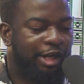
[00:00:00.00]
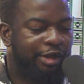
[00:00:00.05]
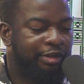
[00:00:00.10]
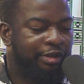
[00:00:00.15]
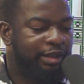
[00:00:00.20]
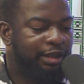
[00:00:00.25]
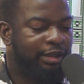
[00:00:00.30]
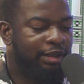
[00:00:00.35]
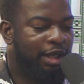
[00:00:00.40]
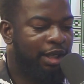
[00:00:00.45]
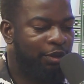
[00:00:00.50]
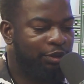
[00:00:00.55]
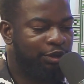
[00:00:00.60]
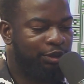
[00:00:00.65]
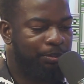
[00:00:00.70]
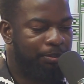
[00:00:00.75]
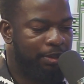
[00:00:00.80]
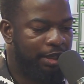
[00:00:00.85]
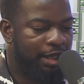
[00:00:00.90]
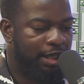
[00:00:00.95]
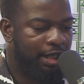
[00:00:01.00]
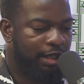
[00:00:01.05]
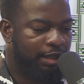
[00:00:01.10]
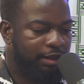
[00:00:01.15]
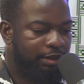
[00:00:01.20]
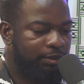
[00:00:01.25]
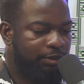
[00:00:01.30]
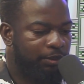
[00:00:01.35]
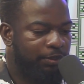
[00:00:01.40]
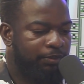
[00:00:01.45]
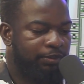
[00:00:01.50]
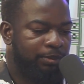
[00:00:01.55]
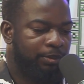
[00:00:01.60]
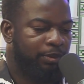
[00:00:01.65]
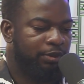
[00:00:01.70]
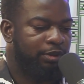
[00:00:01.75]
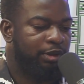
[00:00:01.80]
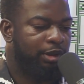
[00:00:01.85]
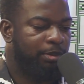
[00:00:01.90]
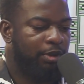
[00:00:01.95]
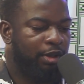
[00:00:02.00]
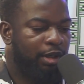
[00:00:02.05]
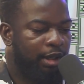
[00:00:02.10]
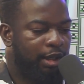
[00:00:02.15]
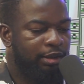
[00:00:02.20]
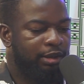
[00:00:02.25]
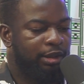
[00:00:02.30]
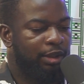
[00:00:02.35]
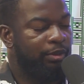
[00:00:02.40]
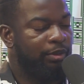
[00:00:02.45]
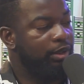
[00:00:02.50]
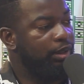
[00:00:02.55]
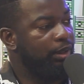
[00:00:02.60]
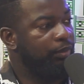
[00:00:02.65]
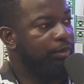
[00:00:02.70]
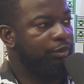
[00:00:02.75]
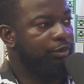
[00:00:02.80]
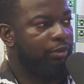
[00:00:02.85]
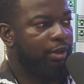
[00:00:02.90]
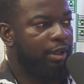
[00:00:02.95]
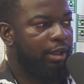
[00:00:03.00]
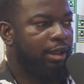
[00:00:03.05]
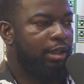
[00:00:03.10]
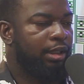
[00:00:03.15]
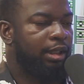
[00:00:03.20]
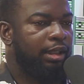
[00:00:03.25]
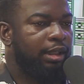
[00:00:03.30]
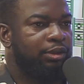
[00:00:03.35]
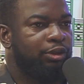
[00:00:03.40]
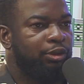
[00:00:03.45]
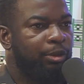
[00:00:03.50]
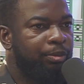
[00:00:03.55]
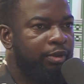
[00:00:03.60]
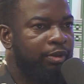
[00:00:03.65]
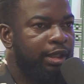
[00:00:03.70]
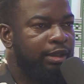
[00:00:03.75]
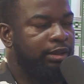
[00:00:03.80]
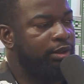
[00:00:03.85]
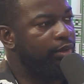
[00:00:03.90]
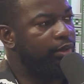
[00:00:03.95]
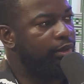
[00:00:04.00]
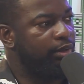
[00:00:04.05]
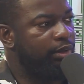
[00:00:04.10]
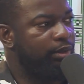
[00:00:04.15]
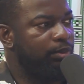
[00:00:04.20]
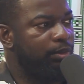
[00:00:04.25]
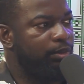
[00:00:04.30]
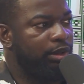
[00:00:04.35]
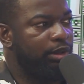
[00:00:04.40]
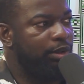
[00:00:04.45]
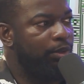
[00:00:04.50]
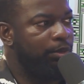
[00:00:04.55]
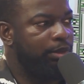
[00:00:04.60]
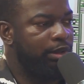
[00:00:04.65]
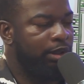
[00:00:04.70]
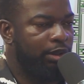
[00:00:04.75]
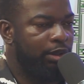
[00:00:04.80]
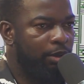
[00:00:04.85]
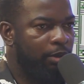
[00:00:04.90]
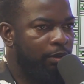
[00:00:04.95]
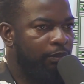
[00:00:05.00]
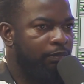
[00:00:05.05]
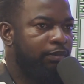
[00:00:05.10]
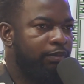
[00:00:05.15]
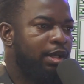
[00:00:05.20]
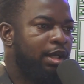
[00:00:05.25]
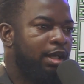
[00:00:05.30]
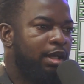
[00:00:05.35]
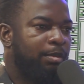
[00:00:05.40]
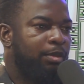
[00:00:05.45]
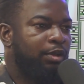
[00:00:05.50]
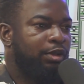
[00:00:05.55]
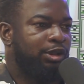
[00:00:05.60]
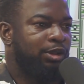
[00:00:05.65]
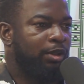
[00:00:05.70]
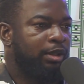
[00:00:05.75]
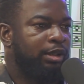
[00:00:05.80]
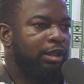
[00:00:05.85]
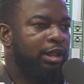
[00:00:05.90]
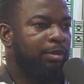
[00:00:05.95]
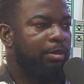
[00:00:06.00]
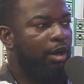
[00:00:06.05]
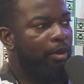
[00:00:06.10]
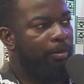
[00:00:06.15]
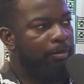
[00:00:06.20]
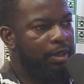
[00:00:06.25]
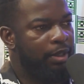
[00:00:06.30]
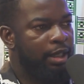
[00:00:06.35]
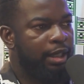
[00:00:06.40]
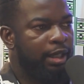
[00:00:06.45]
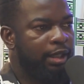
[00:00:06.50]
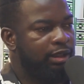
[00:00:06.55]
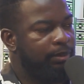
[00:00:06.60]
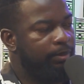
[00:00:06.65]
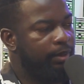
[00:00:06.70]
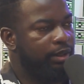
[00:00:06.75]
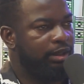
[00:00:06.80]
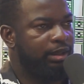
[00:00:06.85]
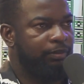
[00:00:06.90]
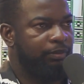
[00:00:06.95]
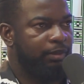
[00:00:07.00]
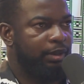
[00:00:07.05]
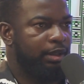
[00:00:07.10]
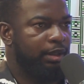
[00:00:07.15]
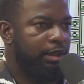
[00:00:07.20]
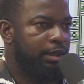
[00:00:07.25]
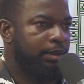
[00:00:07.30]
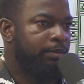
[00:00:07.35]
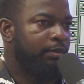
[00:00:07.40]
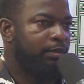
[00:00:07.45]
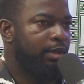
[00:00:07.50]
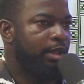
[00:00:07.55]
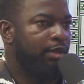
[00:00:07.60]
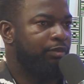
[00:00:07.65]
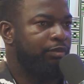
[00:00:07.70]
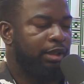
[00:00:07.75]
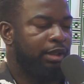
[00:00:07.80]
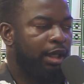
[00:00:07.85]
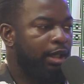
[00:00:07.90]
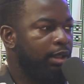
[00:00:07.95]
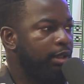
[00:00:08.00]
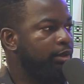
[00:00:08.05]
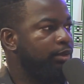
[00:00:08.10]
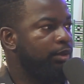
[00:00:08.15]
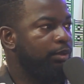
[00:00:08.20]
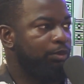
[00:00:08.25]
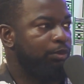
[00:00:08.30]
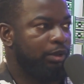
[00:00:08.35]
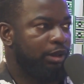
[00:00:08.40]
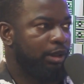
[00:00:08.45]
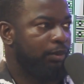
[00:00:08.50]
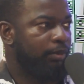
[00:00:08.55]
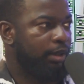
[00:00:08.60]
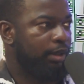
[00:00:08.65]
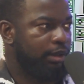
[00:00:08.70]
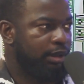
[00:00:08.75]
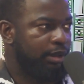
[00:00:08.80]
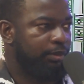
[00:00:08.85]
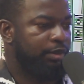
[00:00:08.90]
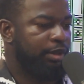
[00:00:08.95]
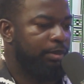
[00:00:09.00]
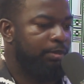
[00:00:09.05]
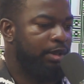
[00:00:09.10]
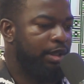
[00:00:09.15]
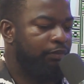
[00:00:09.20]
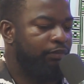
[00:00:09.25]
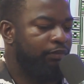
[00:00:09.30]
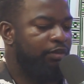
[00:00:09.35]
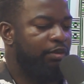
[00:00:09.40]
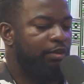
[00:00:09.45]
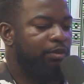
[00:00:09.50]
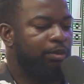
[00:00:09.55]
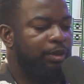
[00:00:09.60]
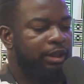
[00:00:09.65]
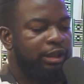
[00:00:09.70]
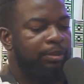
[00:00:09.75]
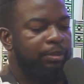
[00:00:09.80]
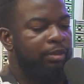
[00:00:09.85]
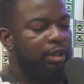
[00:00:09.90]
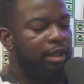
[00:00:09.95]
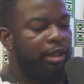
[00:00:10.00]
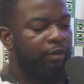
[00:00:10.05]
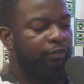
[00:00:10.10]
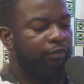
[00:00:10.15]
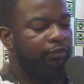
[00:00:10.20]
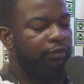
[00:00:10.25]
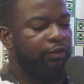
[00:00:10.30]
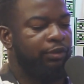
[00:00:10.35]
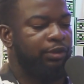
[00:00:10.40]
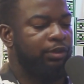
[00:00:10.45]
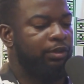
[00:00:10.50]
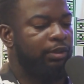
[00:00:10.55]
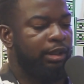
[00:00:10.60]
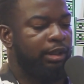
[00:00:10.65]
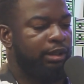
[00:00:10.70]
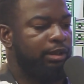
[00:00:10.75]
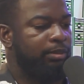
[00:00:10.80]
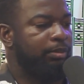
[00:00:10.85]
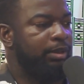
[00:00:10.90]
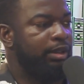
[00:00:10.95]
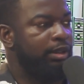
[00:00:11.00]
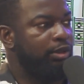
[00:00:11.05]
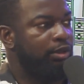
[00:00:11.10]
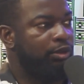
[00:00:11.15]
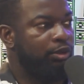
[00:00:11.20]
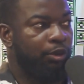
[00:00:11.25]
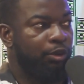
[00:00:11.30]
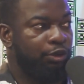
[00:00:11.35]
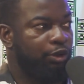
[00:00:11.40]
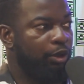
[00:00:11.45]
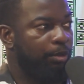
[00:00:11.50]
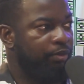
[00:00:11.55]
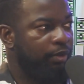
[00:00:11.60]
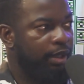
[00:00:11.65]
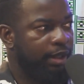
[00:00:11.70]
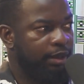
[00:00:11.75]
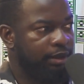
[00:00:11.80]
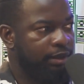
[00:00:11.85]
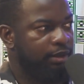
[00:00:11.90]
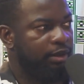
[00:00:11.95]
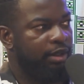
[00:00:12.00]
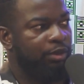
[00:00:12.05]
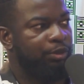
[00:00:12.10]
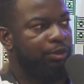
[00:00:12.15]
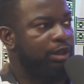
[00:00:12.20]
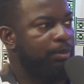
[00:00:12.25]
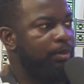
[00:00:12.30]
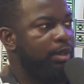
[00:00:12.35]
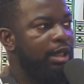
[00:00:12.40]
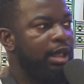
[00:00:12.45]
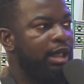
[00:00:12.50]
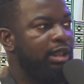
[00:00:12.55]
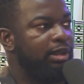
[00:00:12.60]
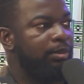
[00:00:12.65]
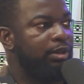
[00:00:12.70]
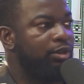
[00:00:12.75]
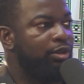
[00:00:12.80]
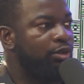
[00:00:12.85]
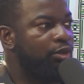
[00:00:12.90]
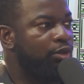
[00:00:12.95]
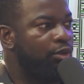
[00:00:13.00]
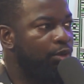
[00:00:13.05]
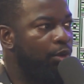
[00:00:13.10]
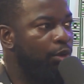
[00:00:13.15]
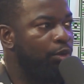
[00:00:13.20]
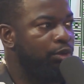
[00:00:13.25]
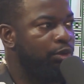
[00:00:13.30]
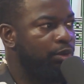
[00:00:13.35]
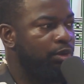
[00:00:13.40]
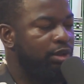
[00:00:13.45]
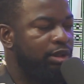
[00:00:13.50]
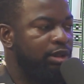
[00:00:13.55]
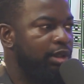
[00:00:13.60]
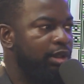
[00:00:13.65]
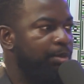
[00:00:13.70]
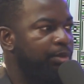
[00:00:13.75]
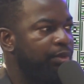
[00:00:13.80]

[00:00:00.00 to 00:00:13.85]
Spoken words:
So narrowing it down to players, we've spoken about Arsenal and David Raya, like surprising us with the Golden Glove. But talking about players specifically, regardless of whichever team they play for, which player for you has been so surprising and which player has been so